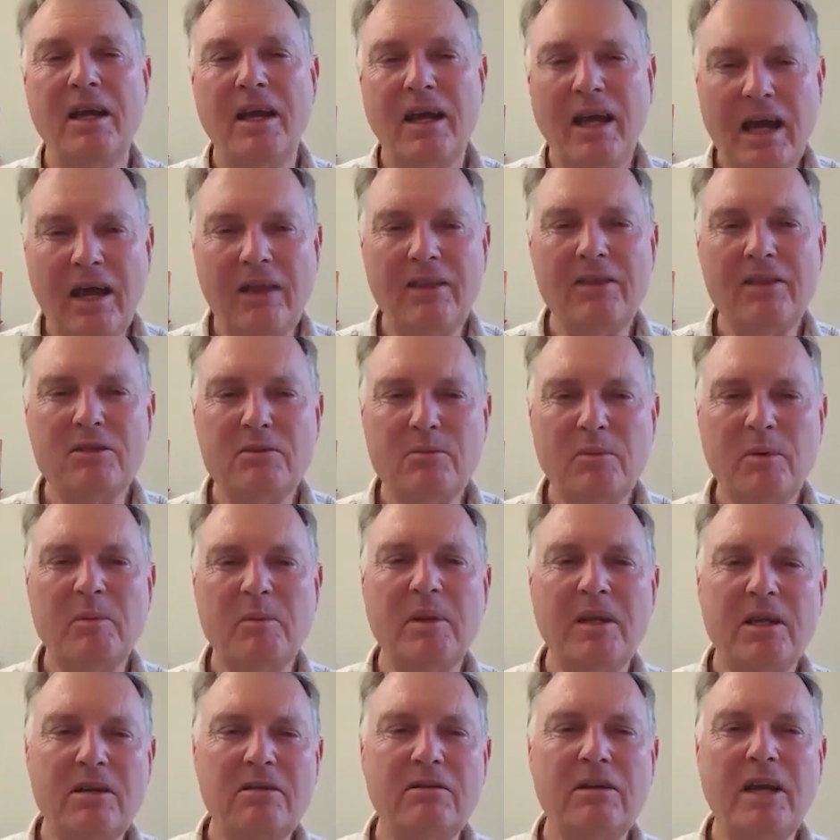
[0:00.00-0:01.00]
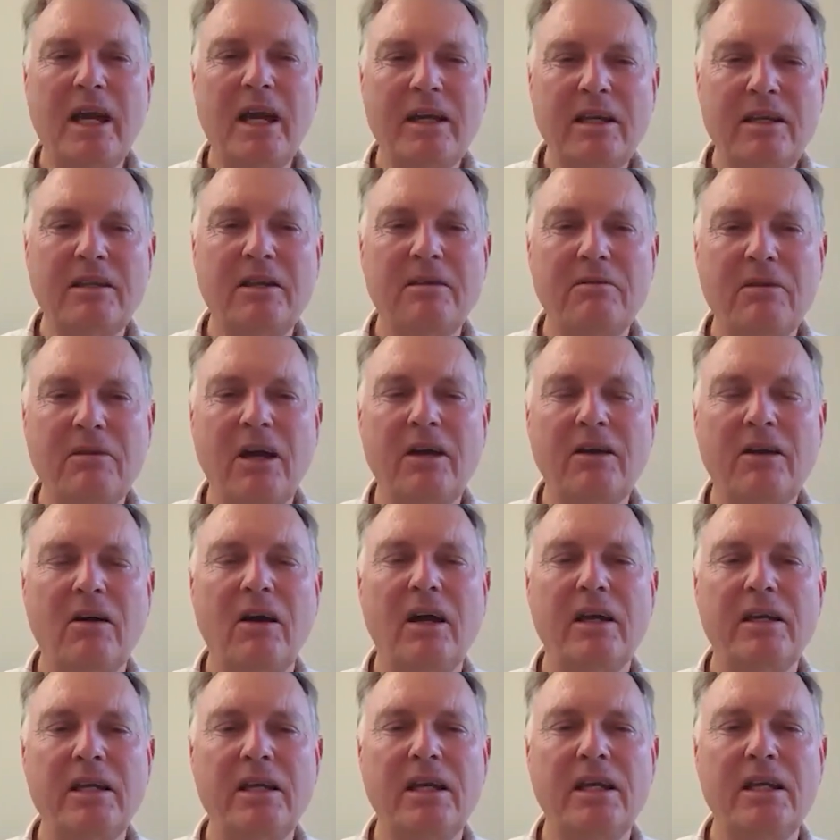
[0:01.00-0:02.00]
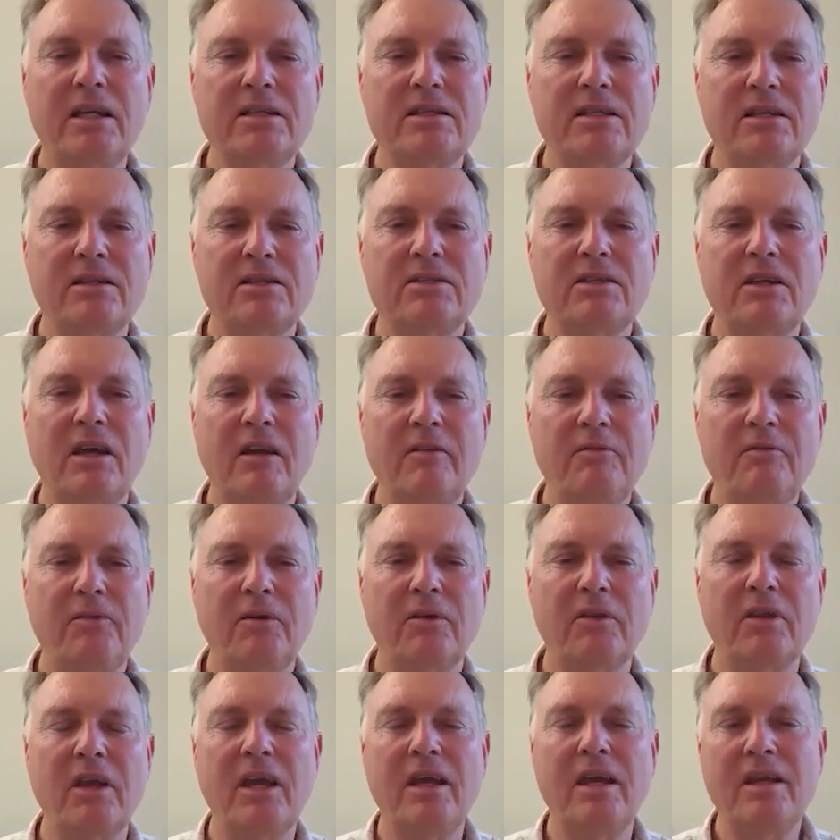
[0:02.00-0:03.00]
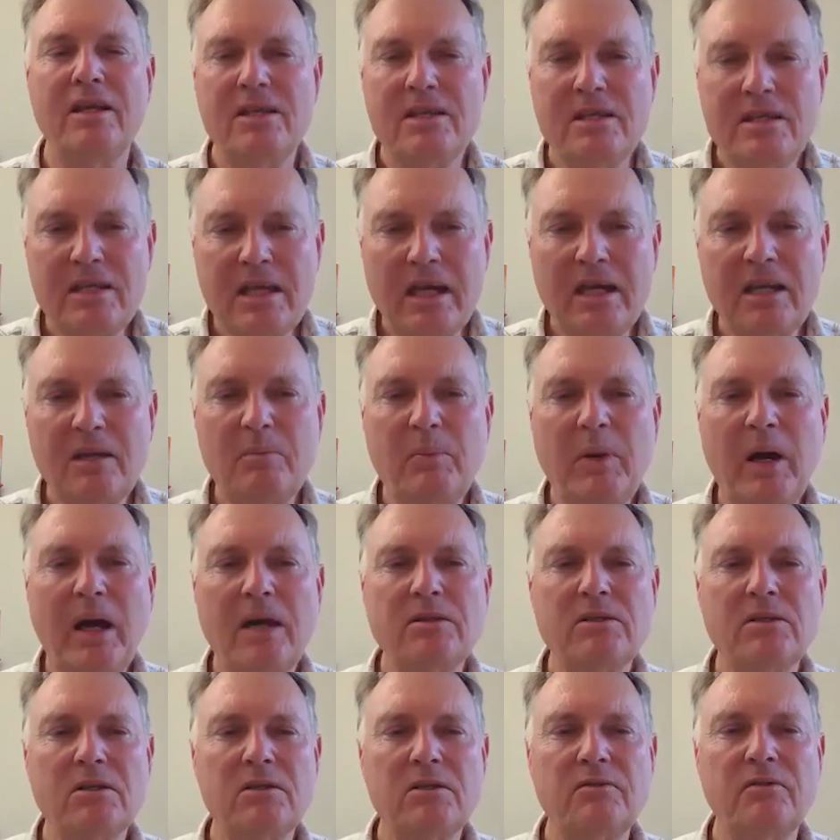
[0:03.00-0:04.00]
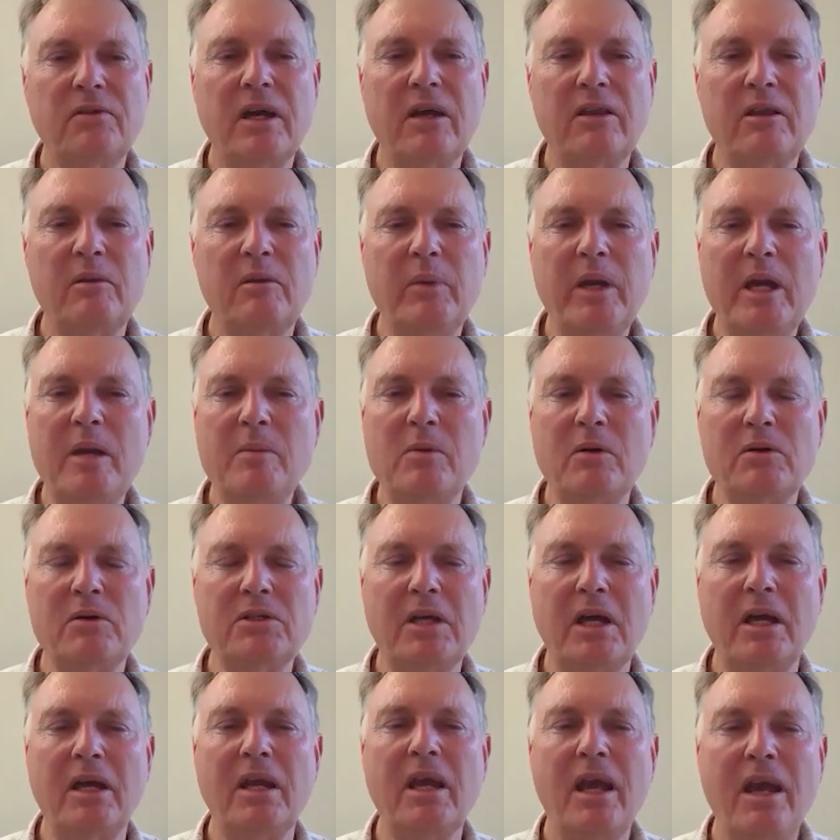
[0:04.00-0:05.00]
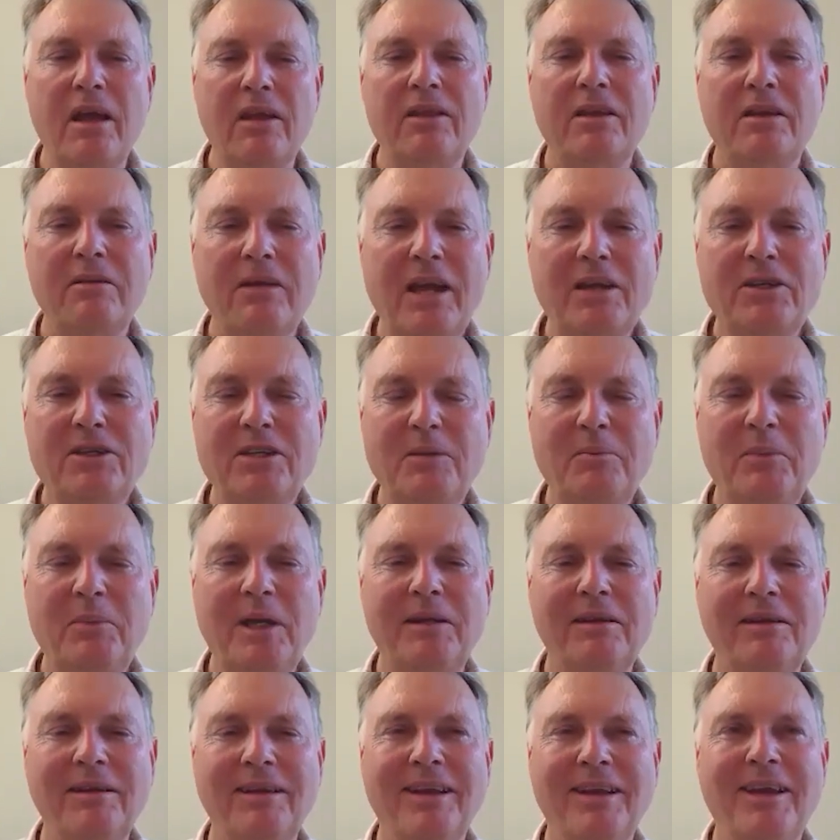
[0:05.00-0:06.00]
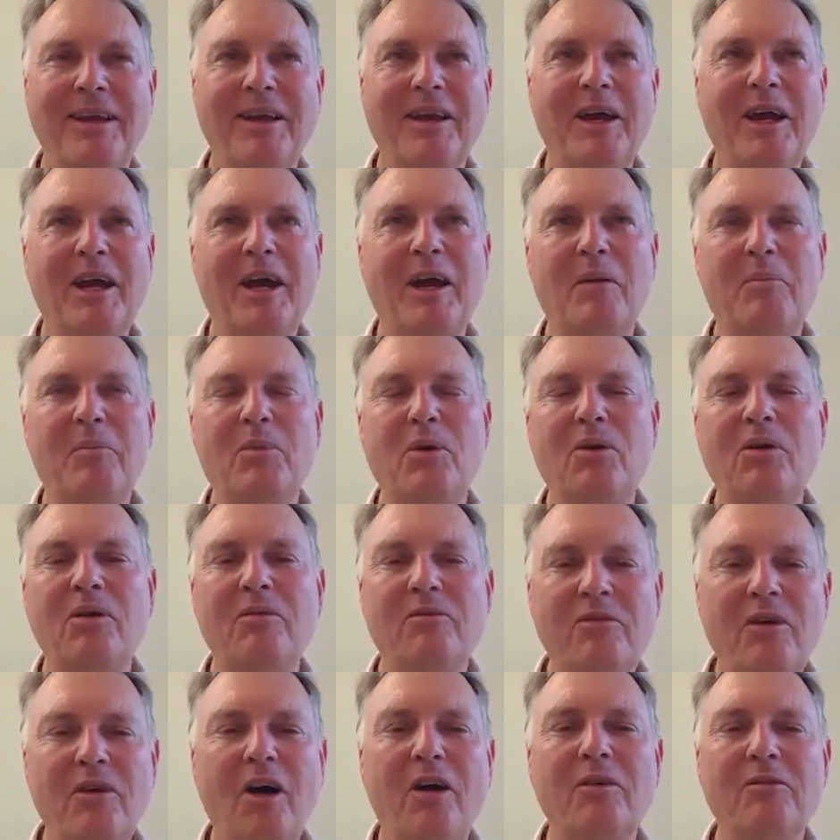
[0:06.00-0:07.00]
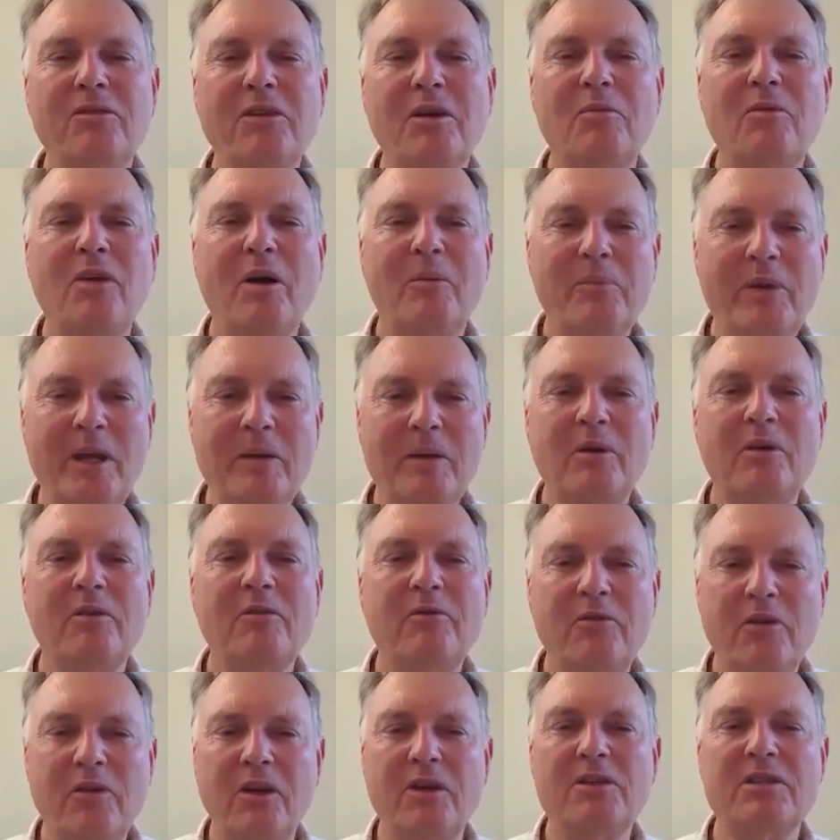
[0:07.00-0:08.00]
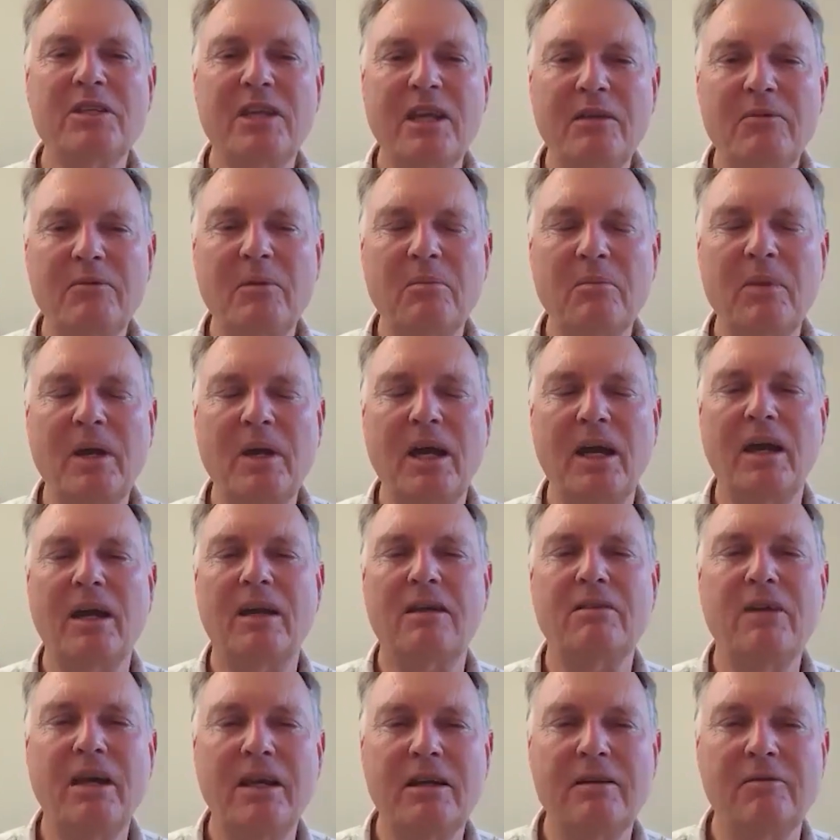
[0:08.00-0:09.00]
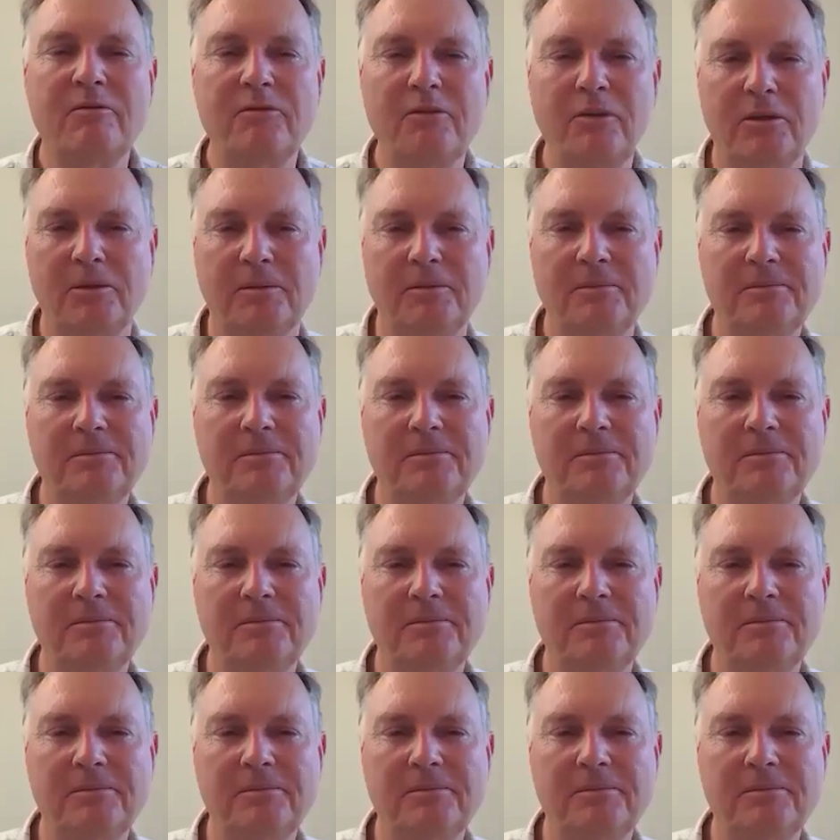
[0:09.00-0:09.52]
Others will be creating their own ideas and so forth, setting puzzles for other people. So they're actually a bit more involved than what people first give them credit for.